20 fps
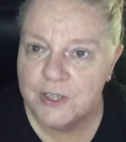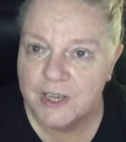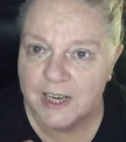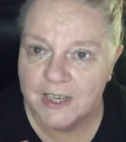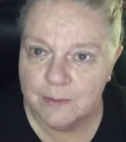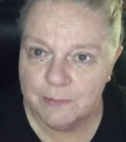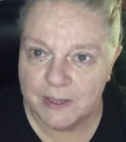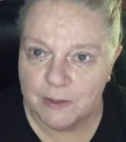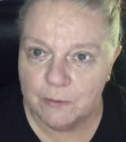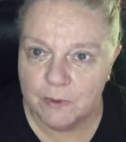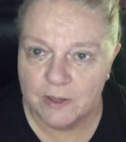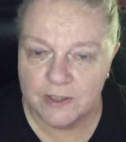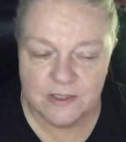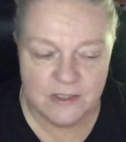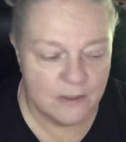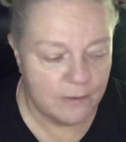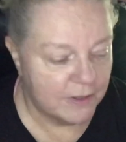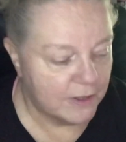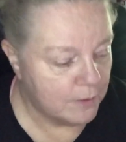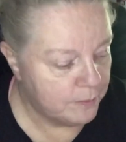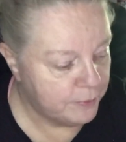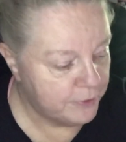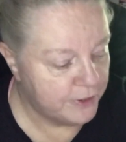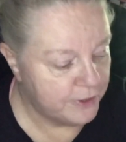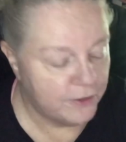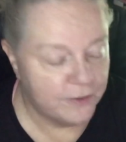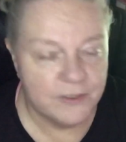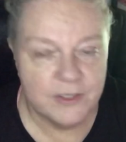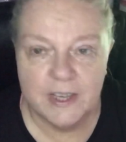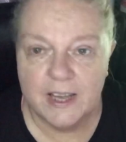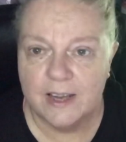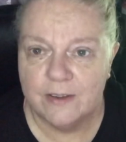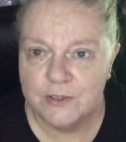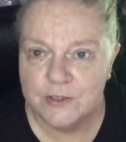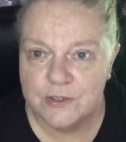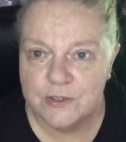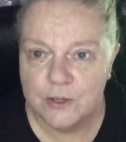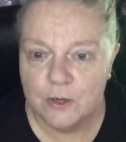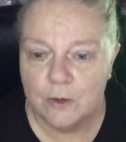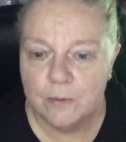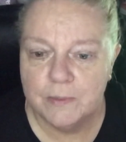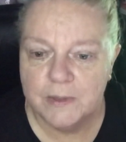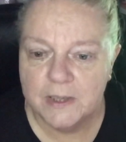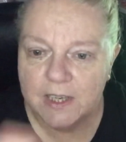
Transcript: and a big one, so I could put it on the countertop.